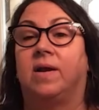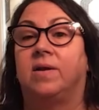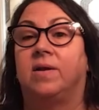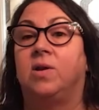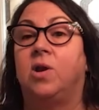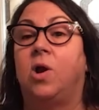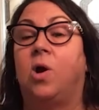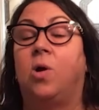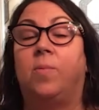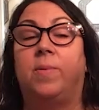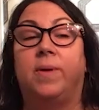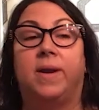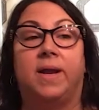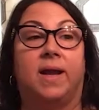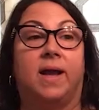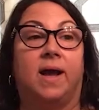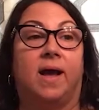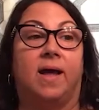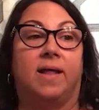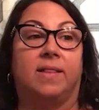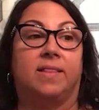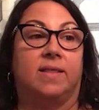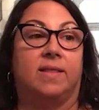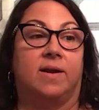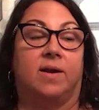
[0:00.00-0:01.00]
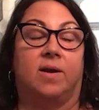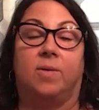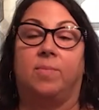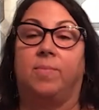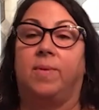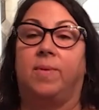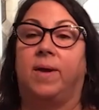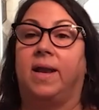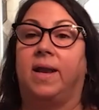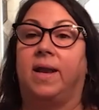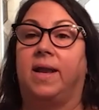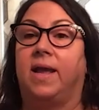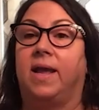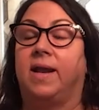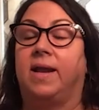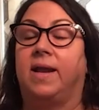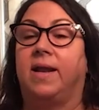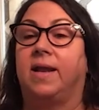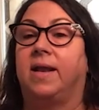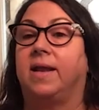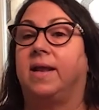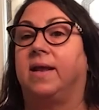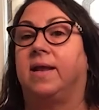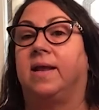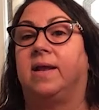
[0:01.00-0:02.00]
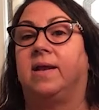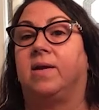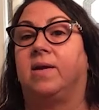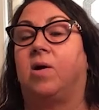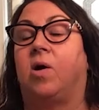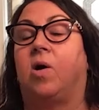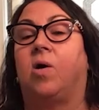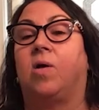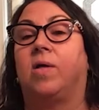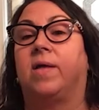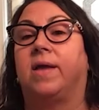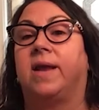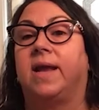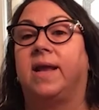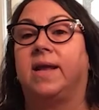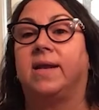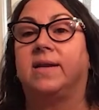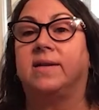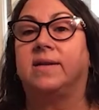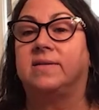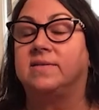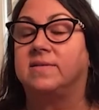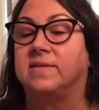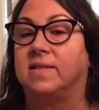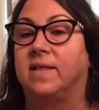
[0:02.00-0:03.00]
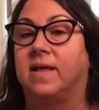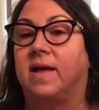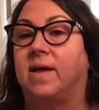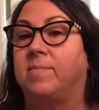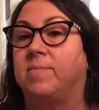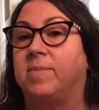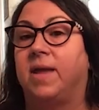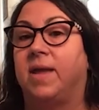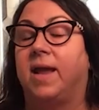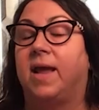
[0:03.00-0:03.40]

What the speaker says: Nobody got there by getting it all handed to them.